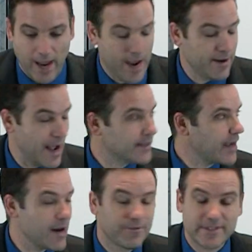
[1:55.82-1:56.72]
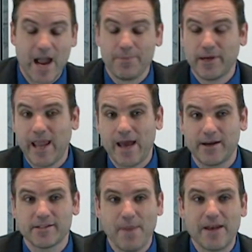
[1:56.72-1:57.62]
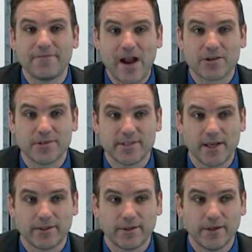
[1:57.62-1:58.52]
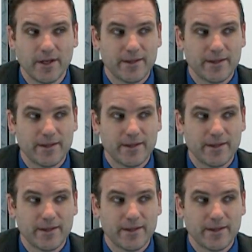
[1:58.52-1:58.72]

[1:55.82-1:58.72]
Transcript: And that's kind of what's happened to Canada's manufacturing sector.